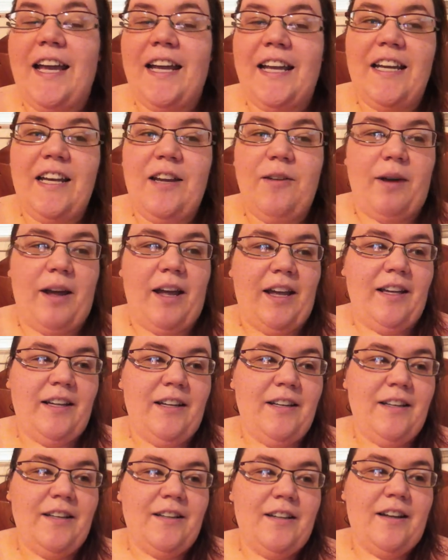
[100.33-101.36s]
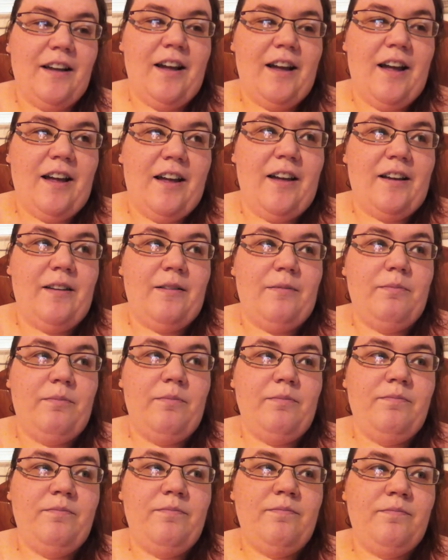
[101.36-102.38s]
Anyway,
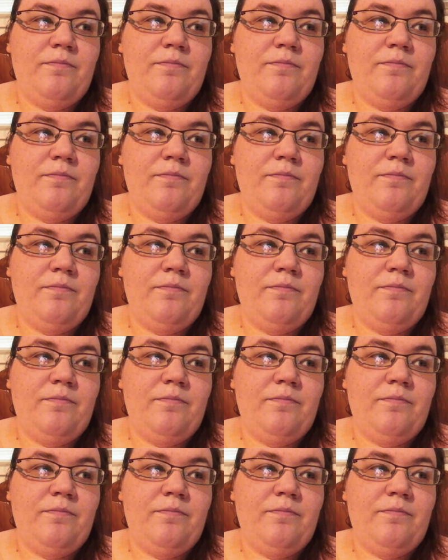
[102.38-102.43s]
um,